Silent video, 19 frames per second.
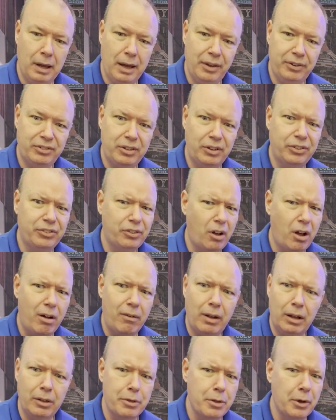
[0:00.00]
Plus to solve
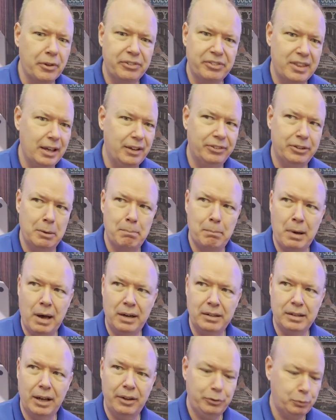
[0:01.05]
all those things that
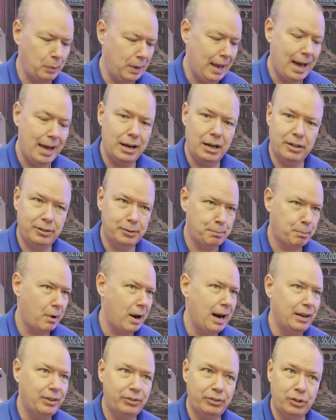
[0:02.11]
bug us. We added
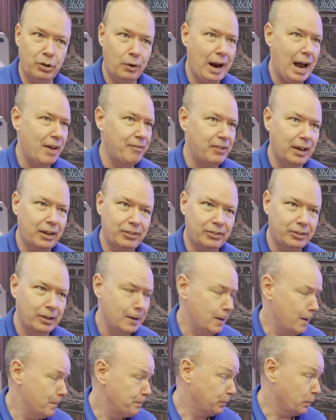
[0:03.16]
sprites, graphics,
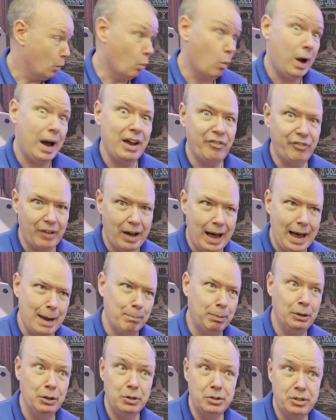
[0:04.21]
Wi Fi,
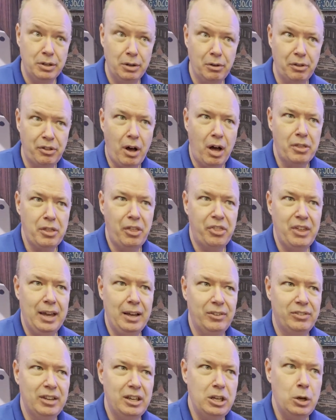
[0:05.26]
Bluetooth, all the
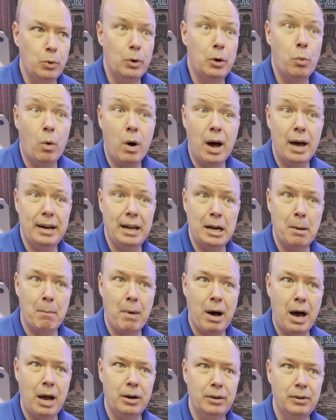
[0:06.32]
things that you would want in a
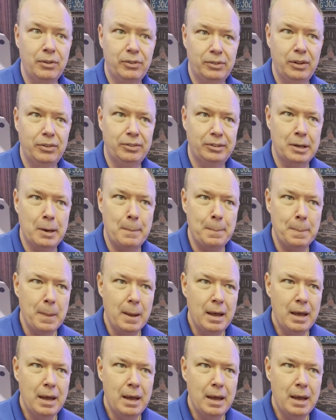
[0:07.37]
modern system.